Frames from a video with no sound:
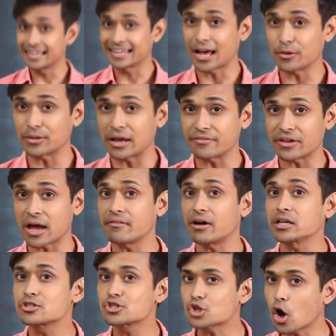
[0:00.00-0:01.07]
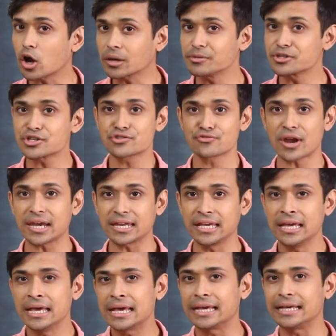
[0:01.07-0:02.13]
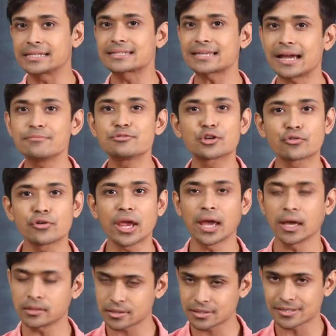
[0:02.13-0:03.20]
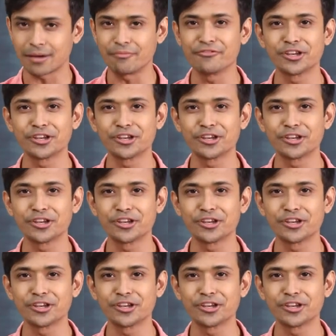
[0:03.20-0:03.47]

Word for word: Now that we have our stock images ready, it's time to create some